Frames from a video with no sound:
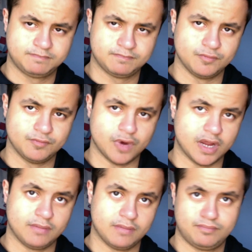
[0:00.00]

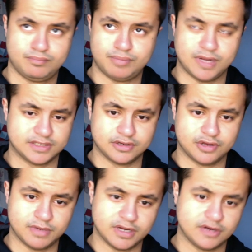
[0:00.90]
where players can come
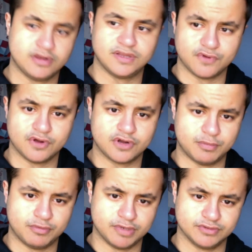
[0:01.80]
in. I know they've got a
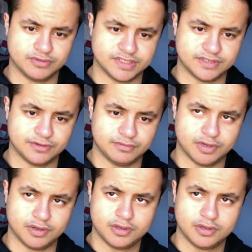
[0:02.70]
couple injuries still, but
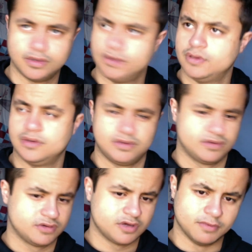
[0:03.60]

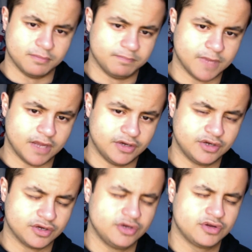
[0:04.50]
come on. Like, you
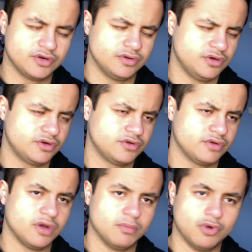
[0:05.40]
can do a
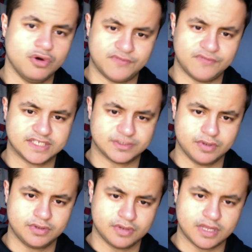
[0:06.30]
lot more with that
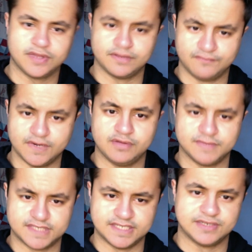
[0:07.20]
squad. I think Villa
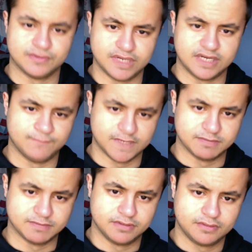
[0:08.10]
obviously still need
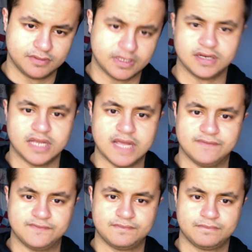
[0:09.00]
investment. They didn't
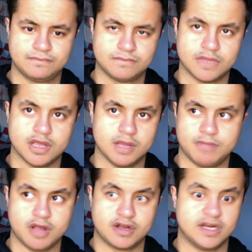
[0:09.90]
have
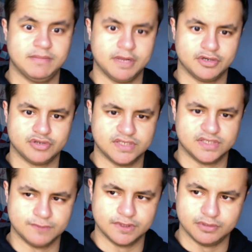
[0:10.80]
a gleaming transfer
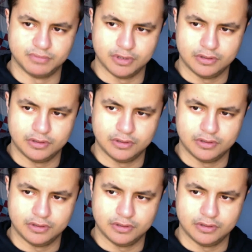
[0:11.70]
window, but